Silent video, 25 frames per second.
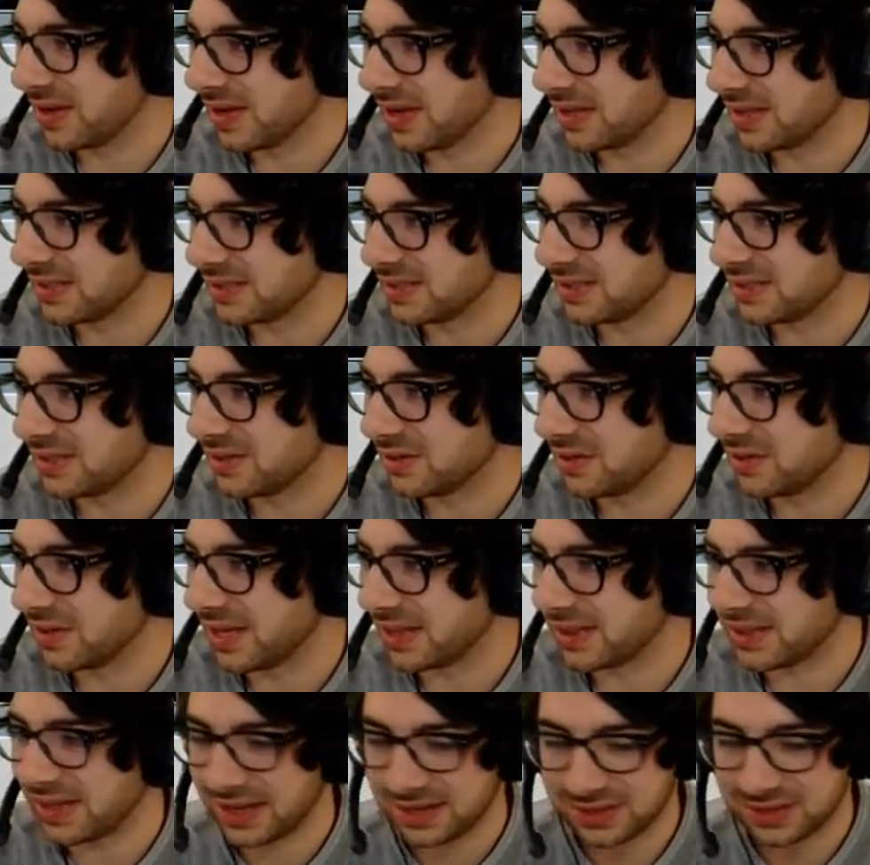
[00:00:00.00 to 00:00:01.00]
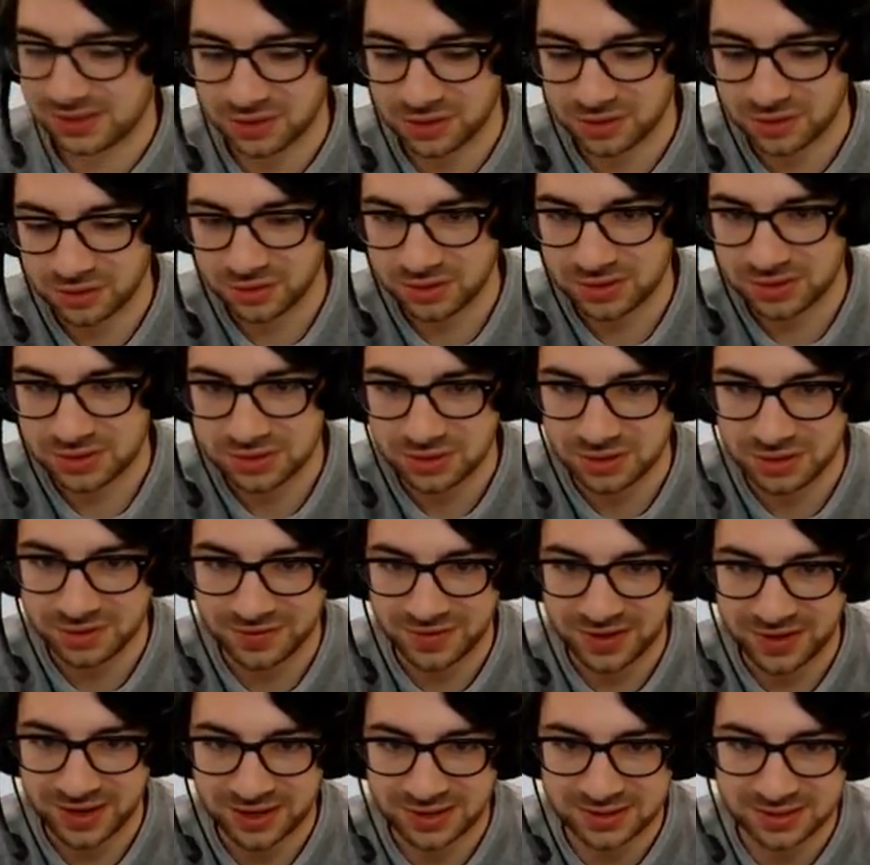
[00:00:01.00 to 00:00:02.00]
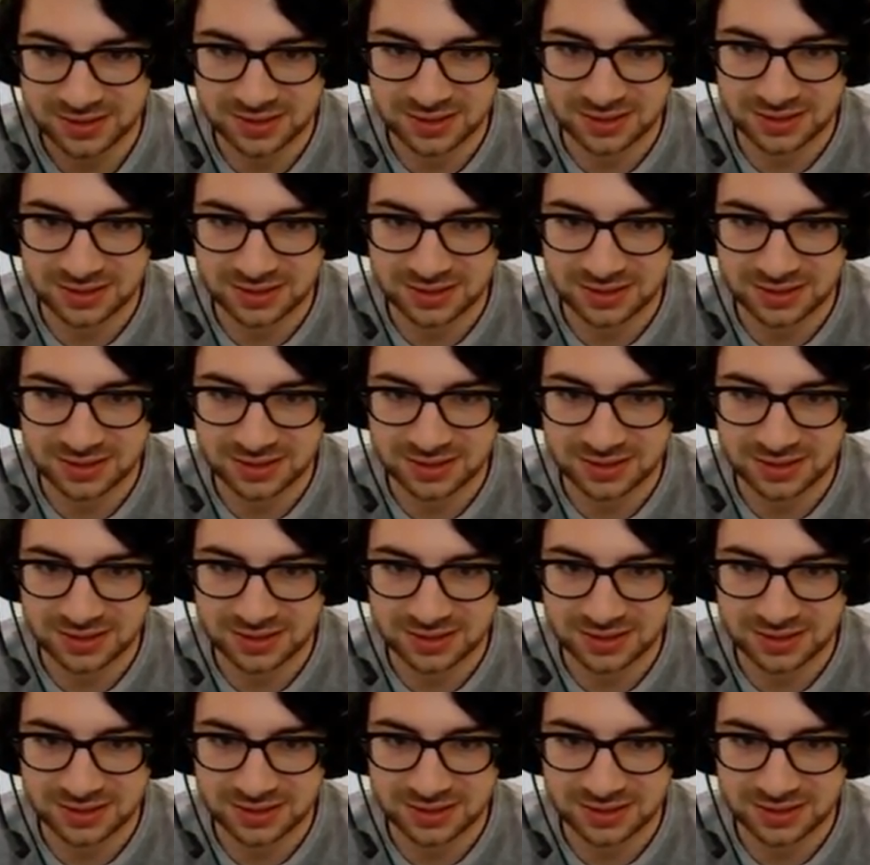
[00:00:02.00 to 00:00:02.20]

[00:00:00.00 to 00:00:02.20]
and still get that sort of crystal effect.